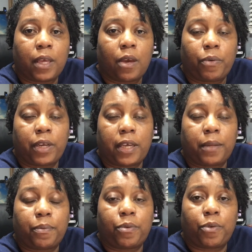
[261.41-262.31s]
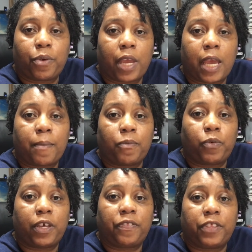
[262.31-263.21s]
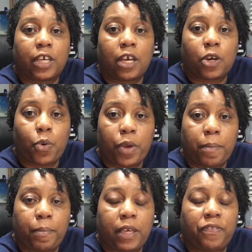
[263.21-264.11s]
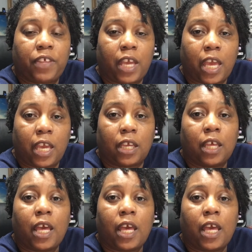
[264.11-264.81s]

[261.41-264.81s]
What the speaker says: well, not the program, with the equipment, the ink,